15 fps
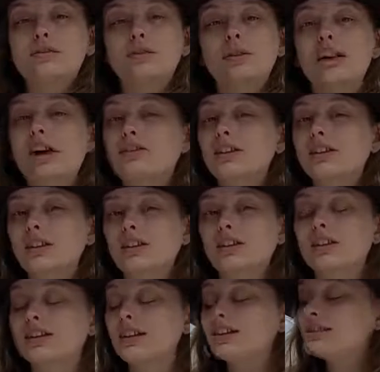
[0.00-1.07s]
with everything
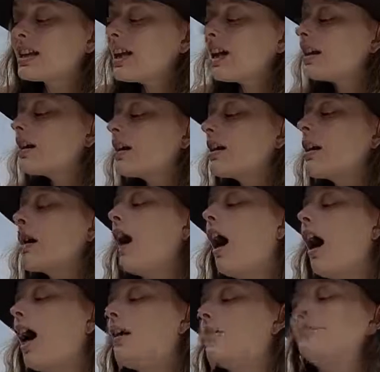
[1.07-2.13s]
that they did.
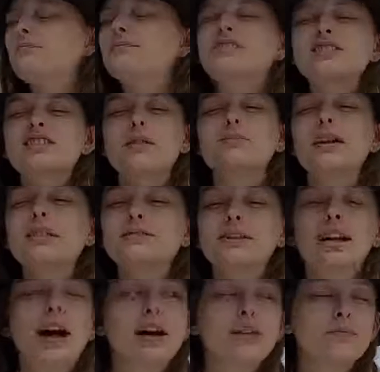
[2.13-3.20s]
Sometimes they
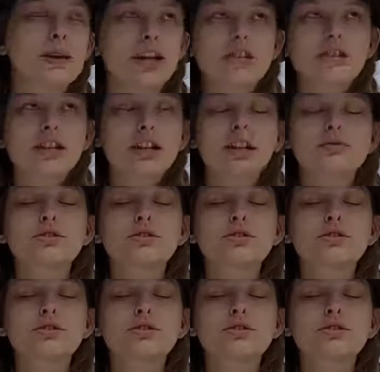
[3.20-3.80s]
got impatient, I'm